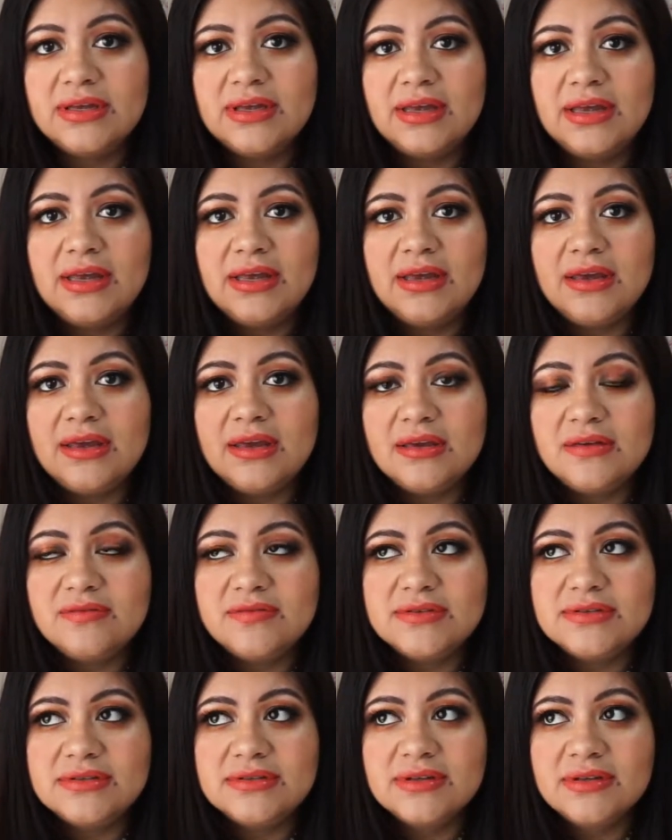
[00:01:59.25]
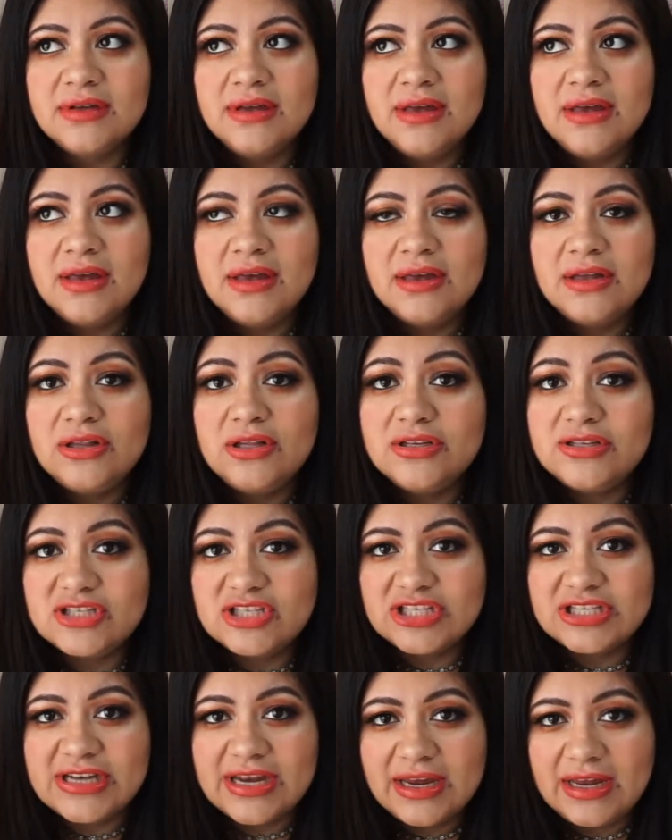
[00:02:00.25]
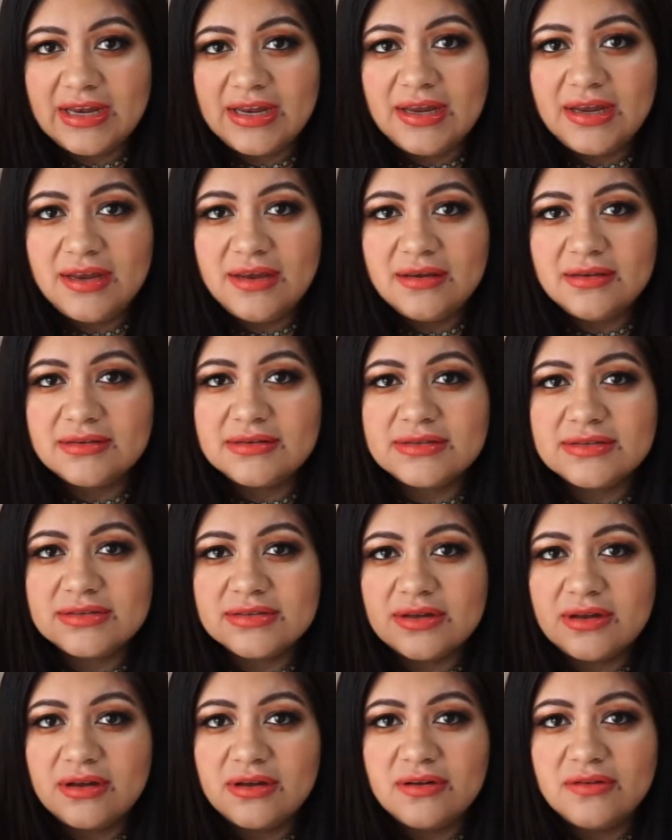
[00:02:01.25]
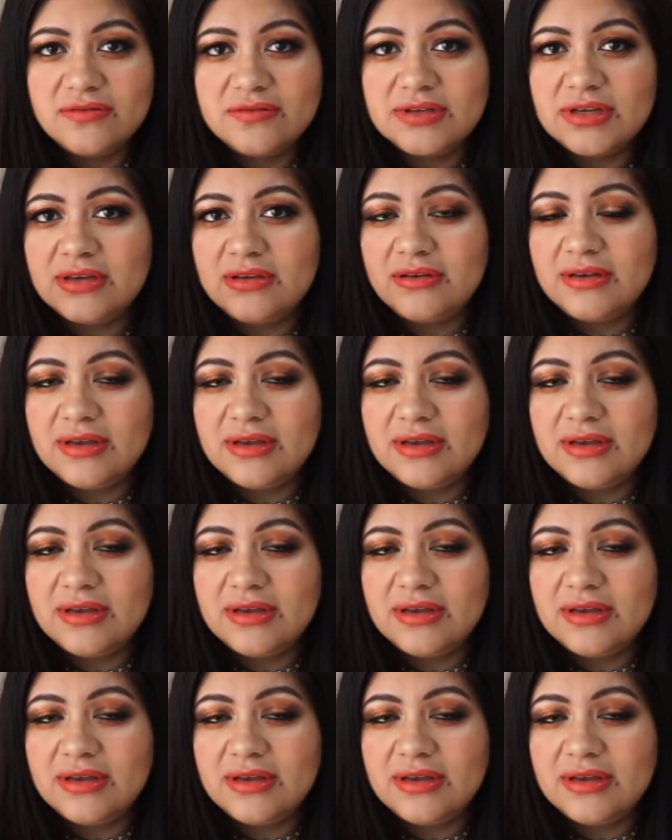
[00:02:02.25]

It looks shiny and soft, and you